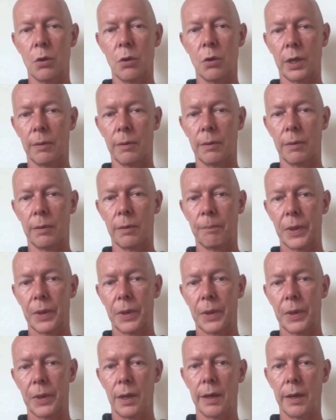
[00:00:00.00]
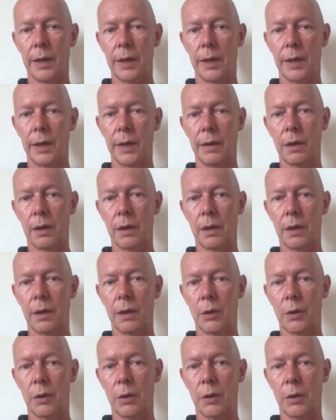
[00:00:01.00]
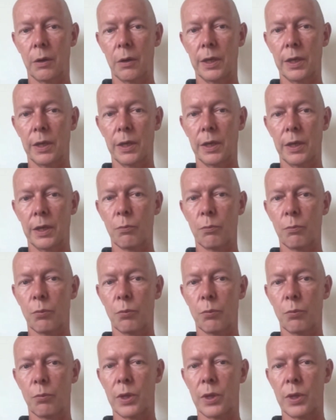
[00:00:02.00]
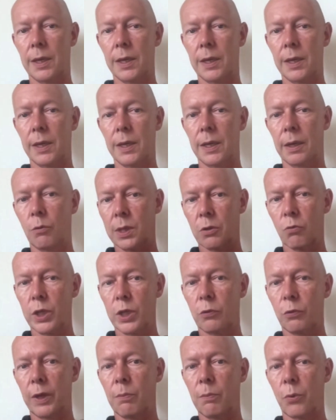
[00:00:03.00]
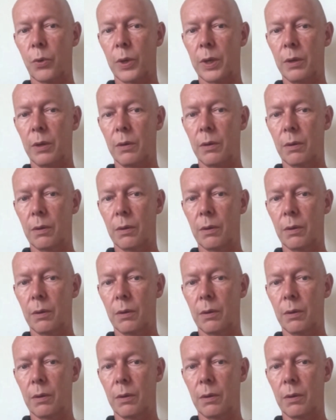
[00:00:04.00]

and you can then start predicting with this rich fingerprint